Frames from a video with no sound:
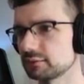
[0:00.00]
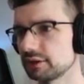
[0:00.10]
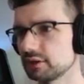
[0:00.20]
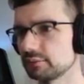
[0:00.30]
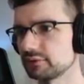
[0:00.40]
This might
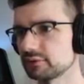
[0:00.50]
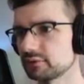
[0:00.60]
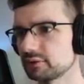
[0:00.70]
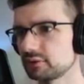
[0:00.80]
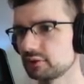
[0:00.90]
help us.
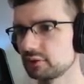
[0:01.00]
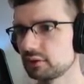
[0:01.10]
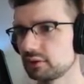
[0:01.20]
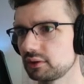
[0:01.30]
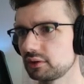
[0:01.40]

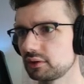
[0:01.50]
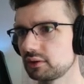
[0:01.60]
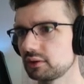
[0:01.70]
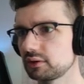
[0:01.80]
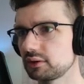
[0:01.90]

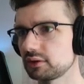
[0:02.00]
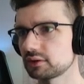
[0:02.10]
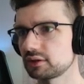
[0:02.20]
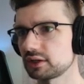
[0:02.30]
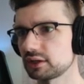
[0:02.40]

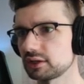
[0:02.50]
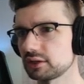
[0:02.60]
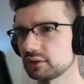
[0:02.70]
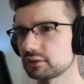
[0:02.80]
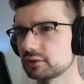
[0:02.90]

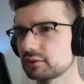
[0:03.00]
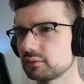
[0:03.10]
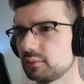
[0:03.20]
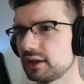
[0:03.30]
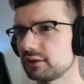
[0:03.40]
Okay.
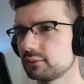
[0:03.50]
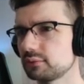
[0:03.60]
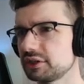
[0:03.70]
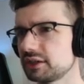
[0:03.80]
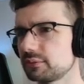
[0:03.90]
We had to
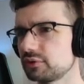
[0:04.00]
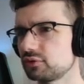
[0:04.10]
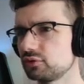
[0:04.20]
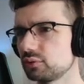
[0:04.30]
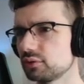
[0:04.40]
rig up the
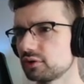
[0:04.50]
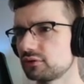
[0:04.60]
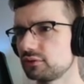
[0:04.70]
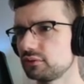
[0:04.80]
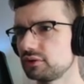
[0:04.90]
door
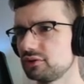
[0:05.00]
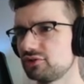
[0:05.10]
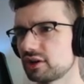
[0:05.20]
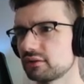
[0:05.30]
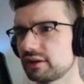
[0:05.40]
to the
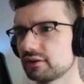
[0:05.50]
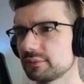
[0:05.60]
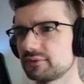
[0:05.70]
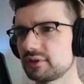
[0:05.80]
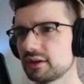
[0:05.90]
generator
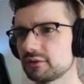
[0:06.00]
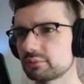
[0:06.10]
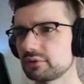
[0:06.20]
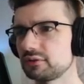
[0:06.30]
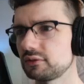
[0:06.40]
upstairs.
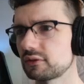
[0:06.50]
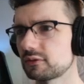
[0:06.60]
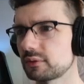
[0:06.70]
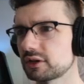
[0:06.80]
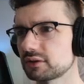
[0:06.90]
Please use it
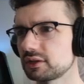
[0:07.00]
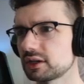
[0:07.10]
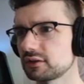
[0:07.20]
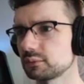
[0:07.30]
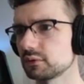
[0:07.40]
sparingly
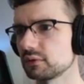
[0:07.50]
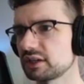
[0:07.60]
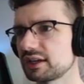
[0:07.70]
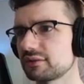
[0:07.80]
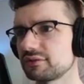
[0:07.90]
as we were
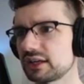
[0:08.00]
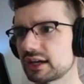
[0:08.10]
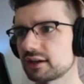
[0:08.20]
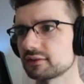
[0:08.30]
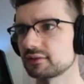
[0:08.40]
running out of
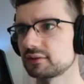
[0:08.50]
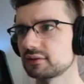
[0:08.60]
gas.